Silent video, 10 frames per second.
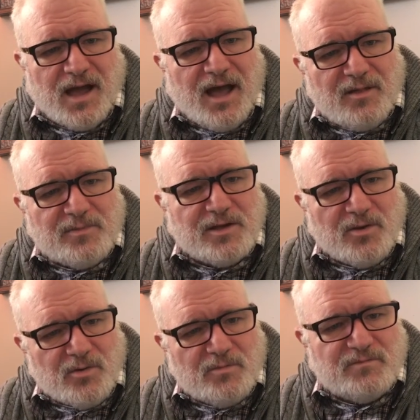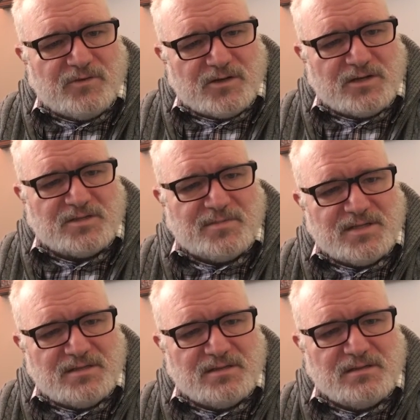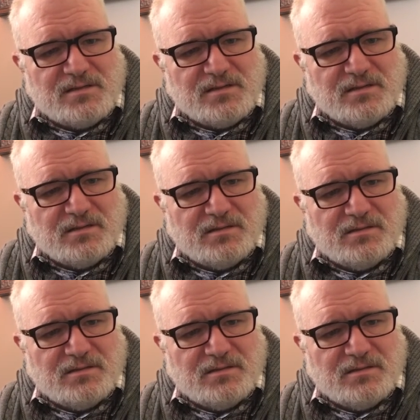I'll be home for Christmas.